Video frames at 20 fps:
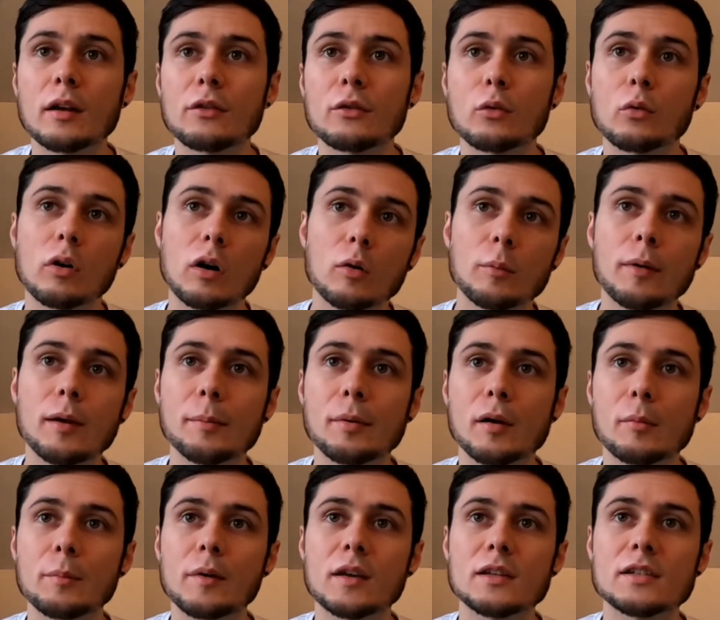I thought, maybe
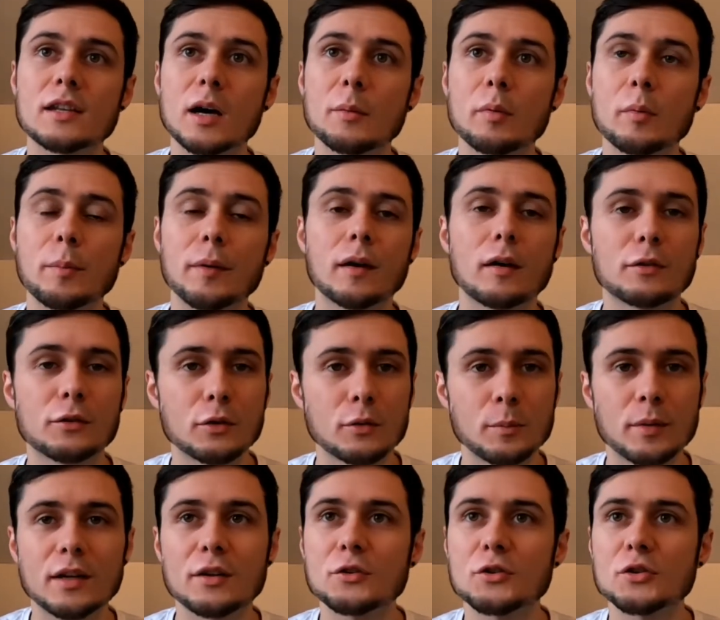I'll mix it up a bit. I'll do a
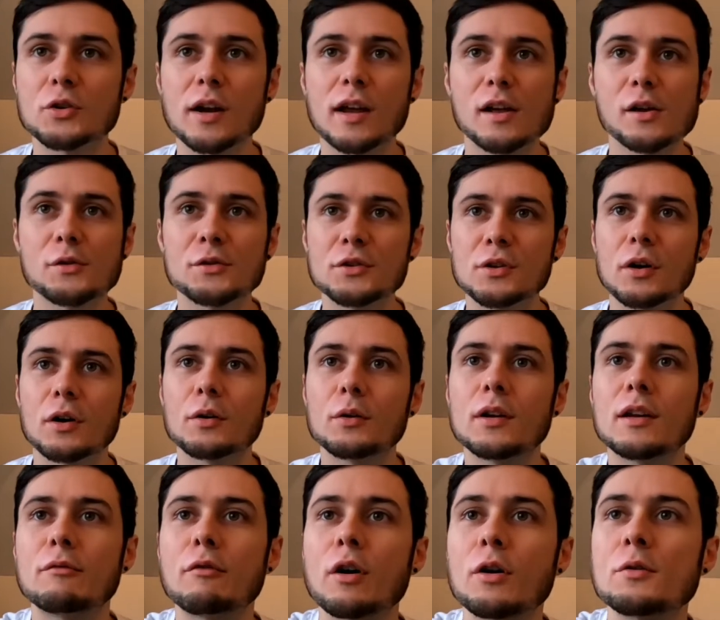bit of trails, not
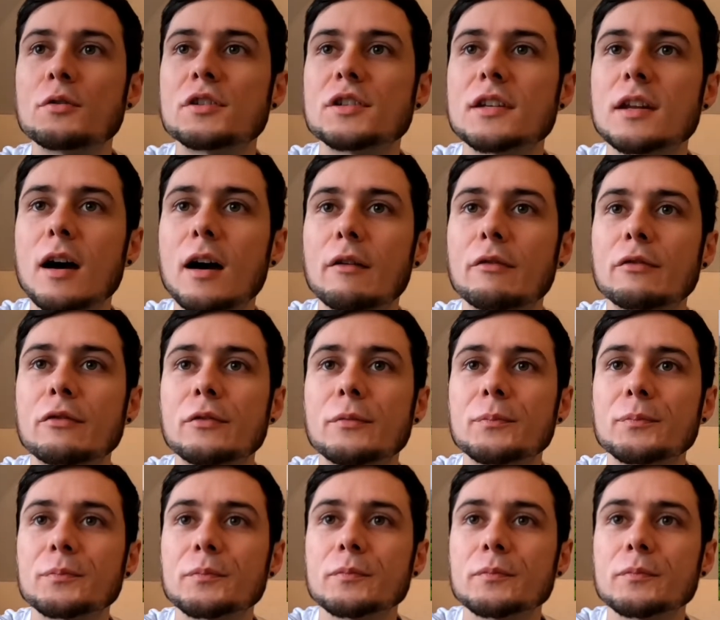only road stuff.